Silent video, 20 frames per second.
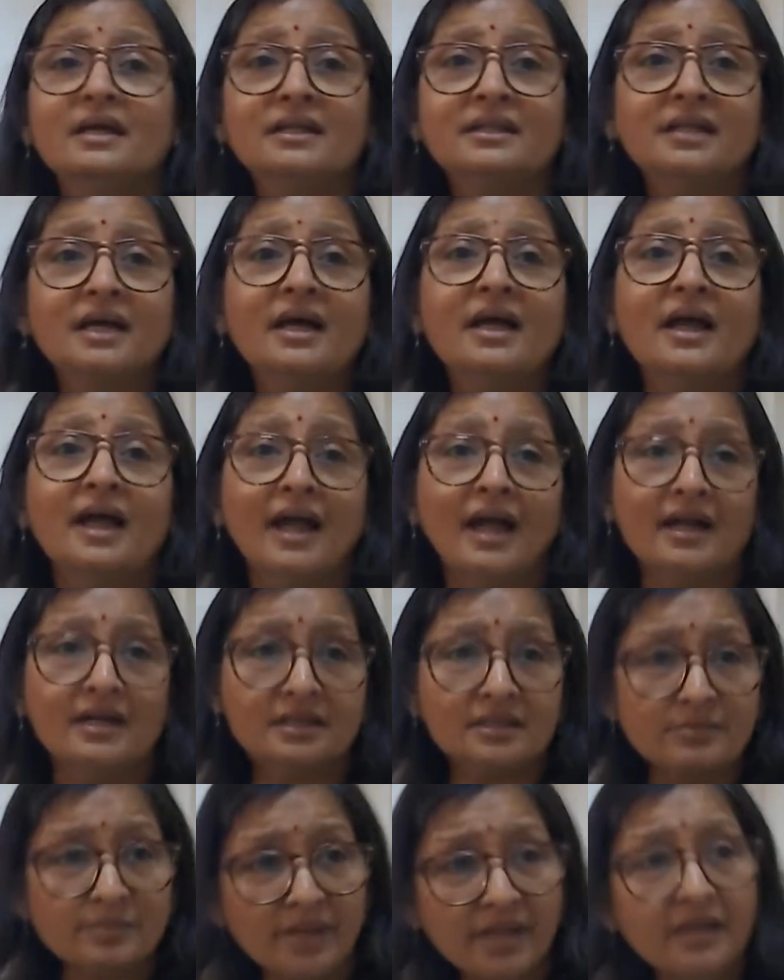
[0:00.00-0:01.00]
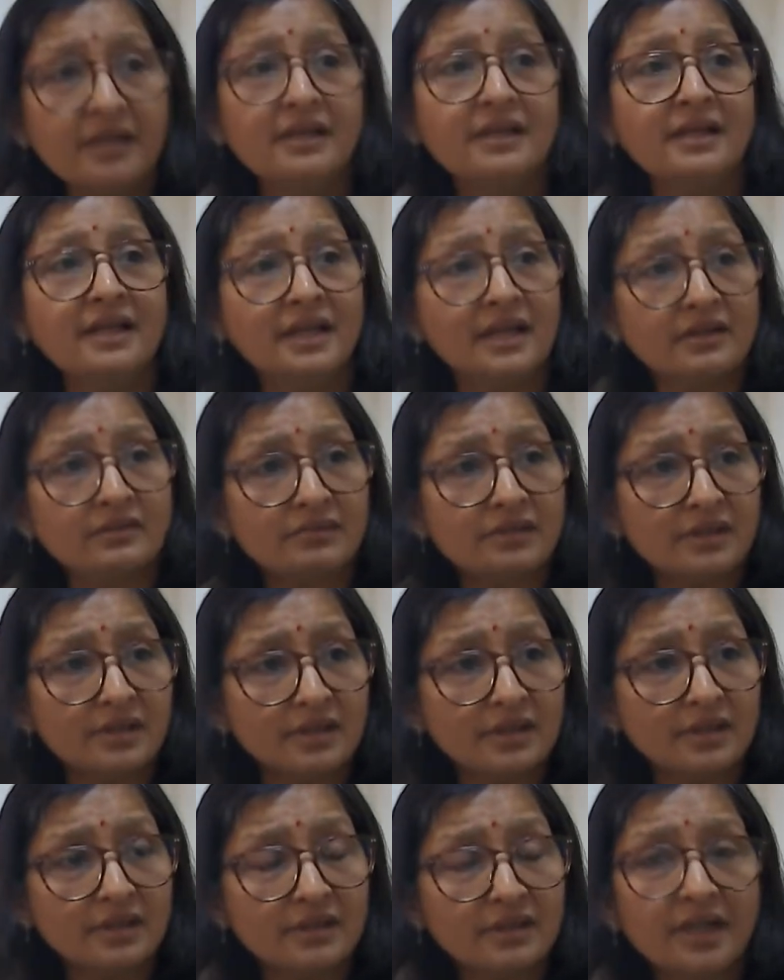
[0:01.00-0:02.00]
the atomic level.
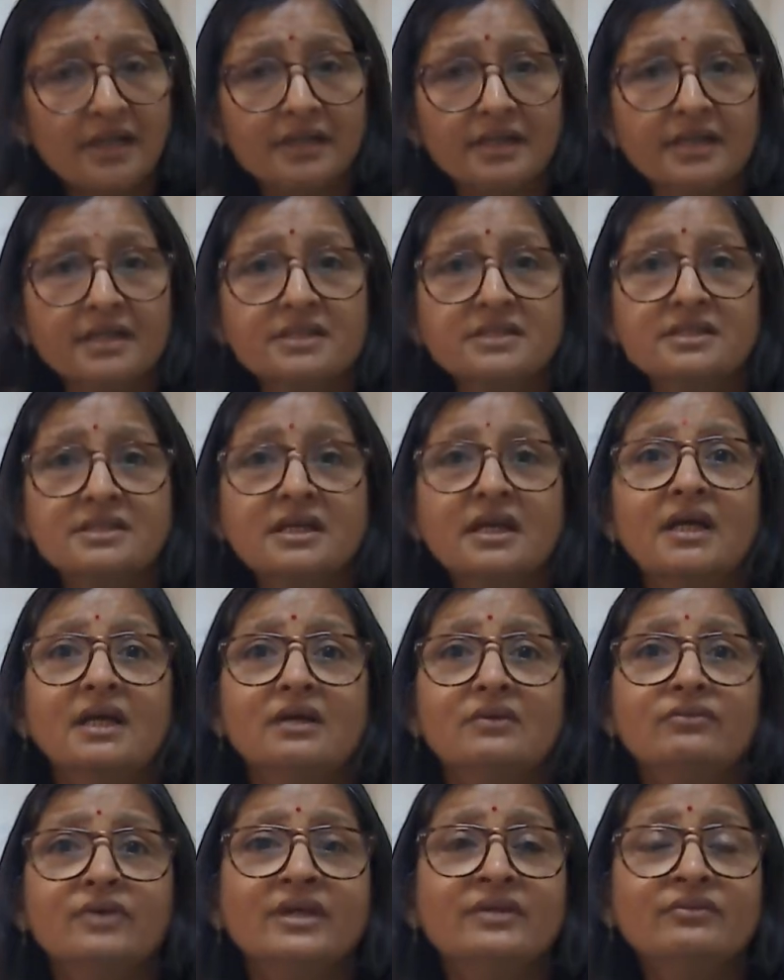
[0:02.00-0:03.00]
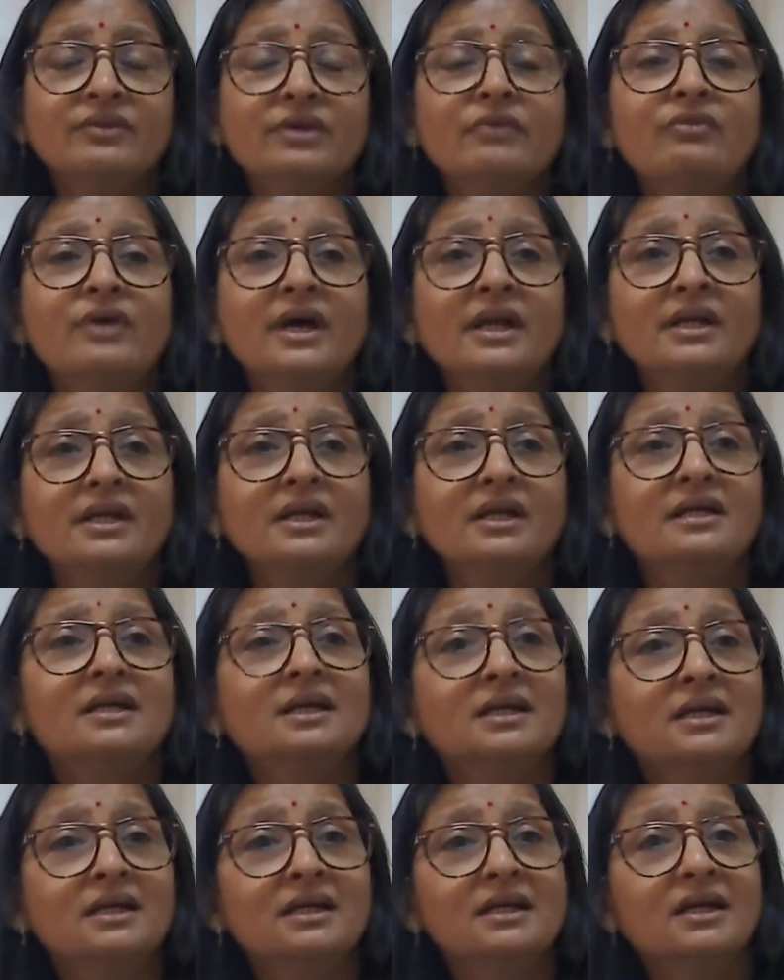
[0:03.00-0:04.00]
That is when we work
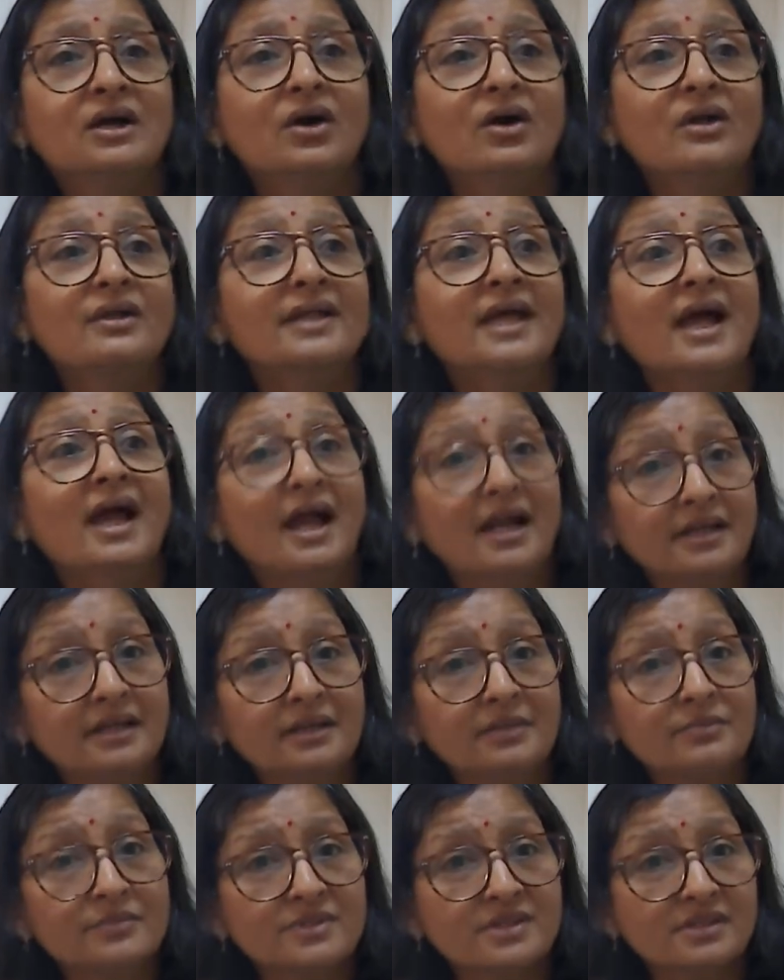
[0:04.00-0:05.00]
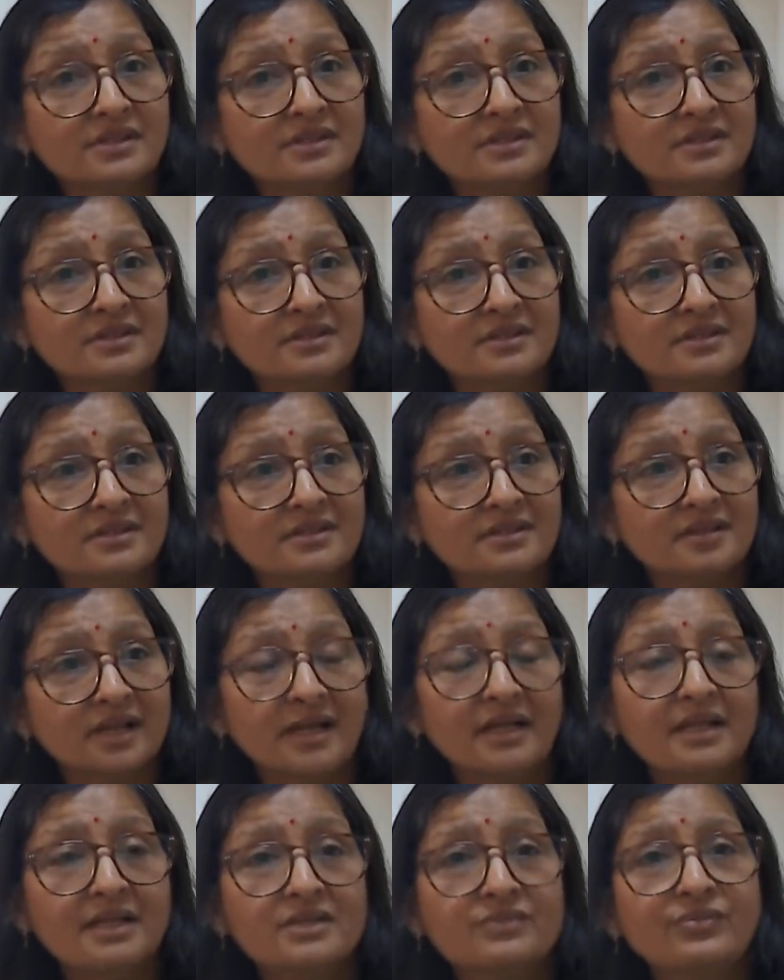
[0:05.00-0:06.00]
on atoms.
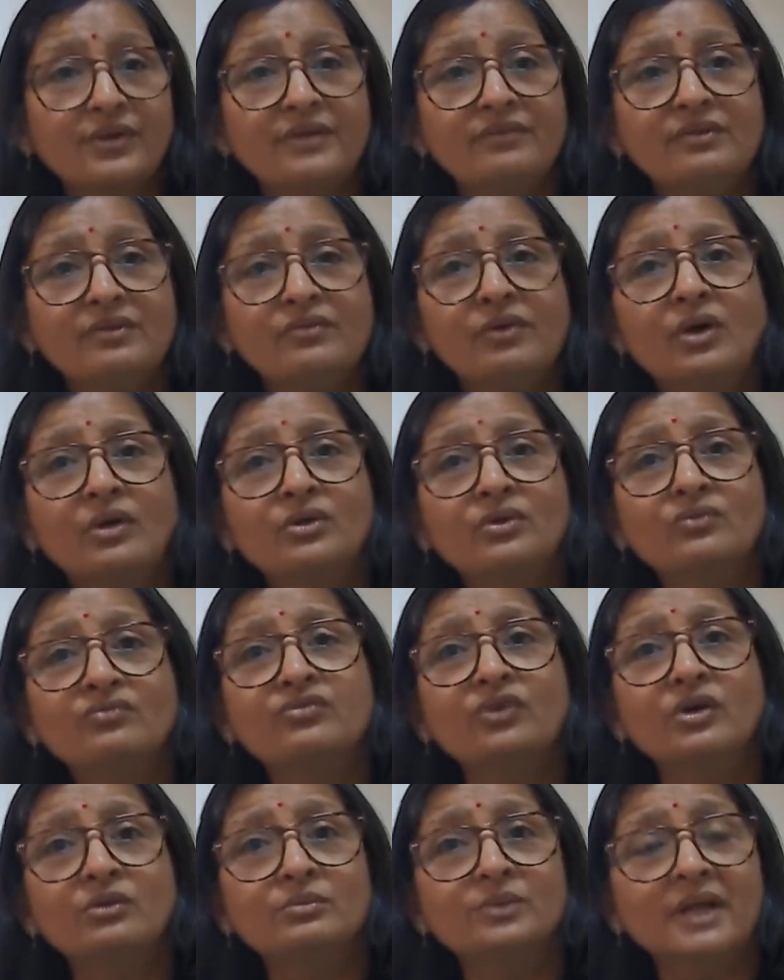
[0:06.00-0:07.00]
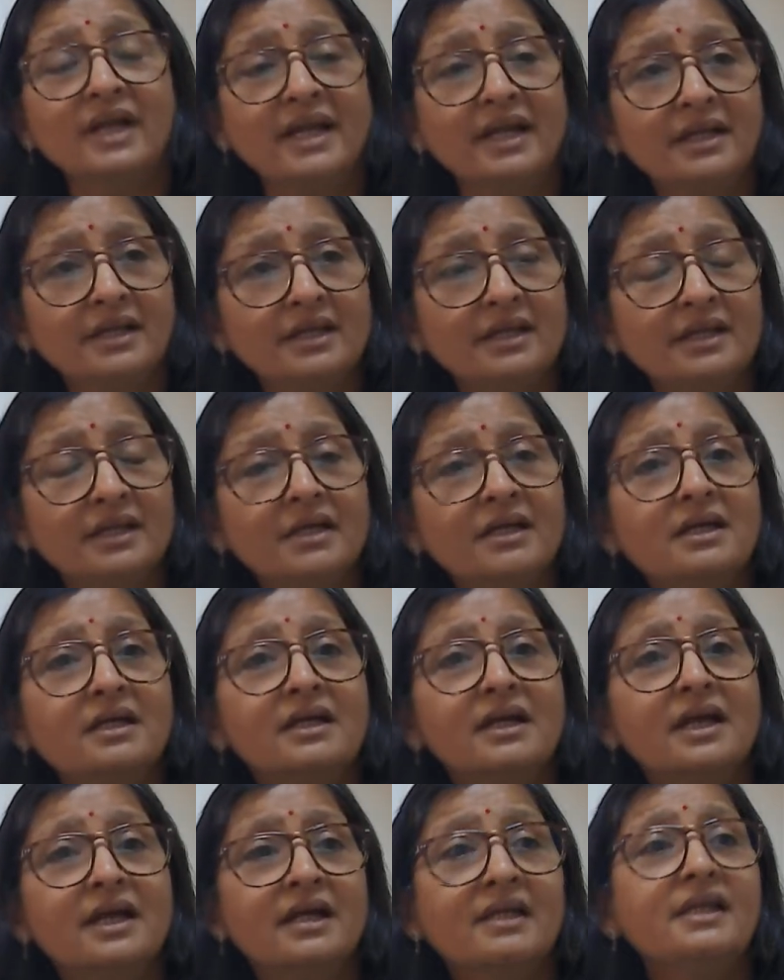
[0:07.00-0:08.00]
That is when we want to formulate
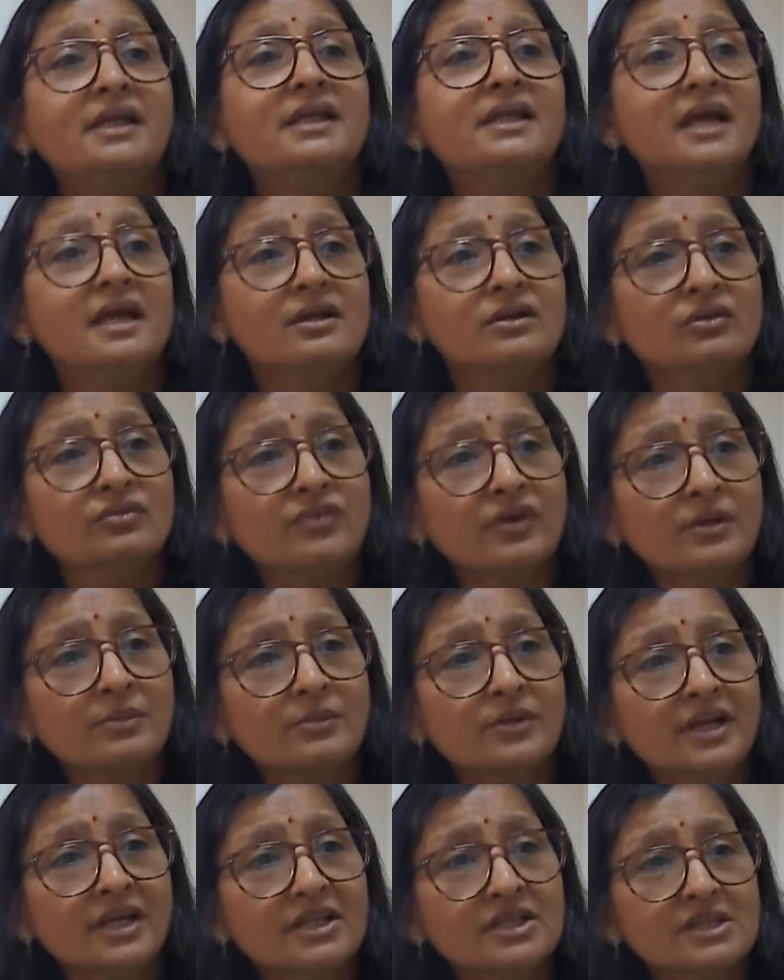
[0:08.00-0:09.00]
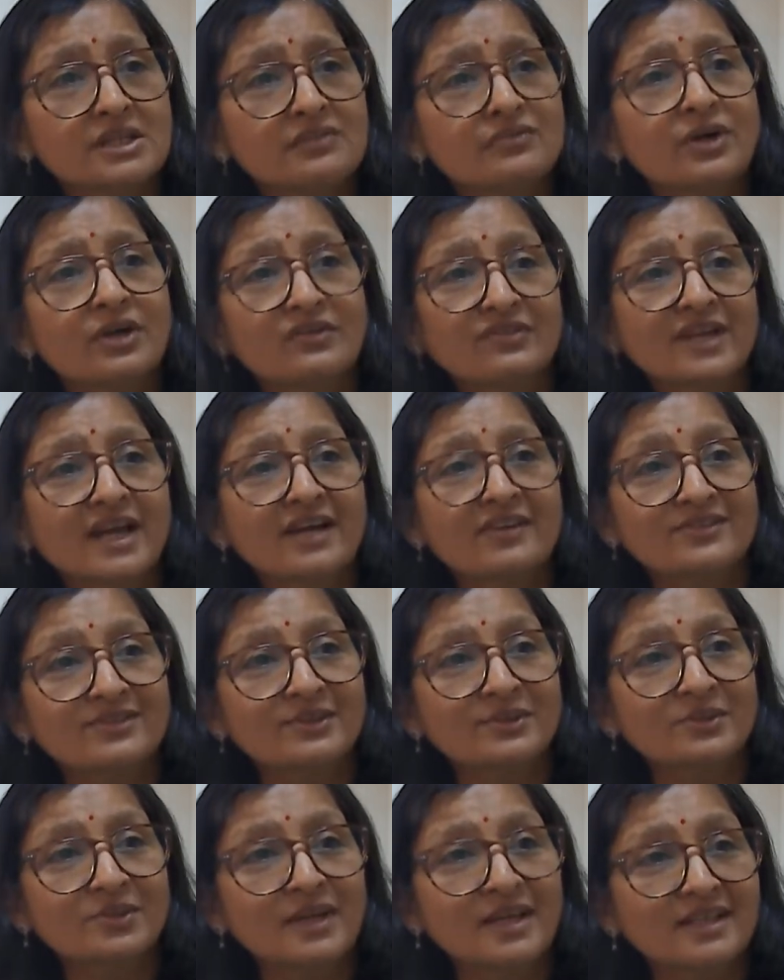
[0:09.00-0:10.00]
any nano formulation. What we have
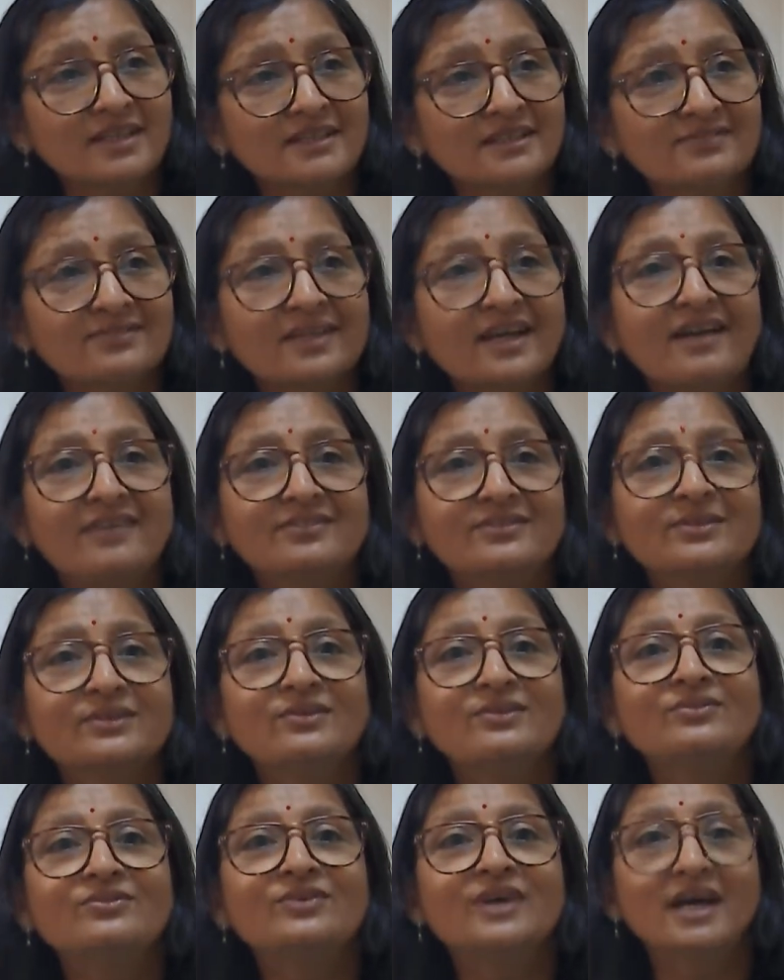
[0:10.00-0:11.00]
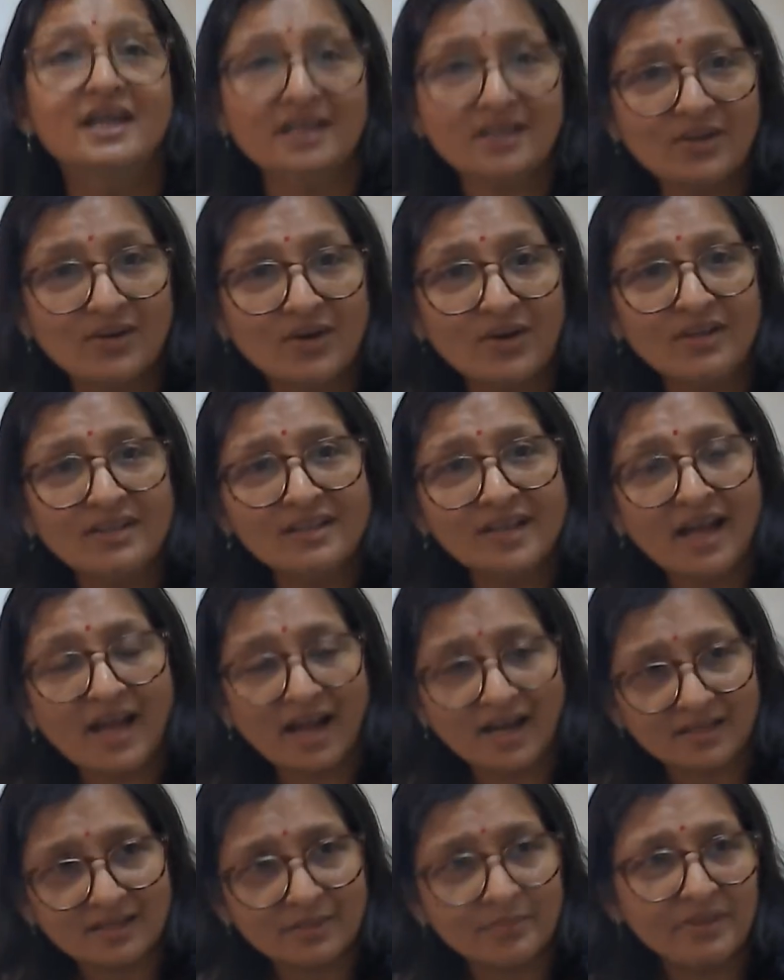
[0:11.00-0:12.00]
to do is we have to work on the
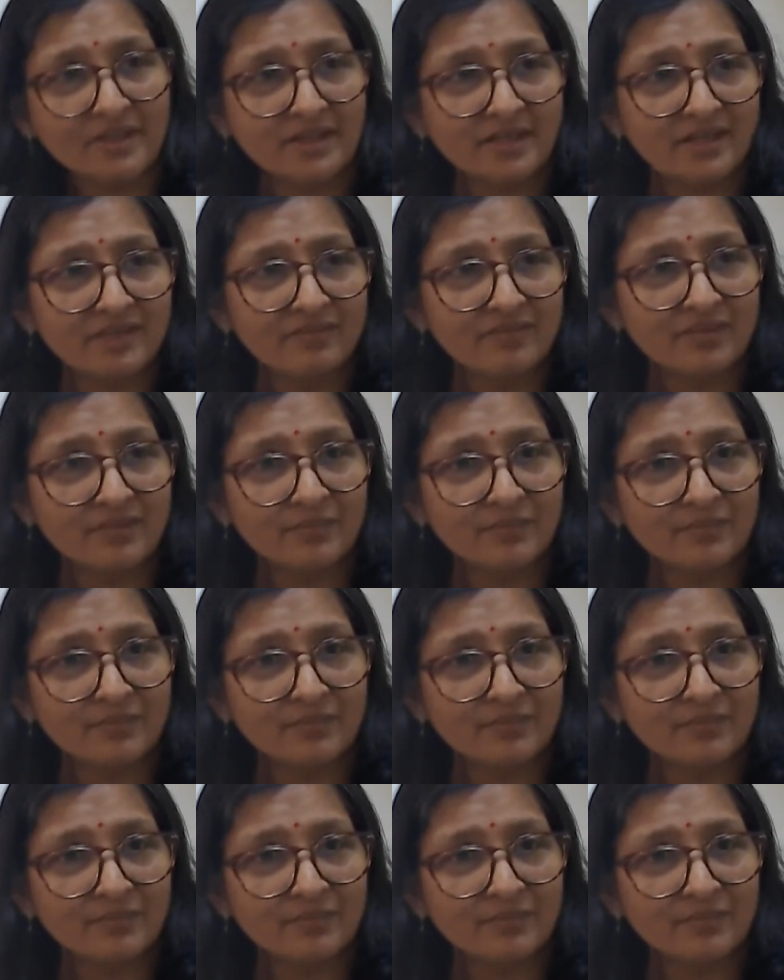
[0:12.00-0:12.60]
atomic level.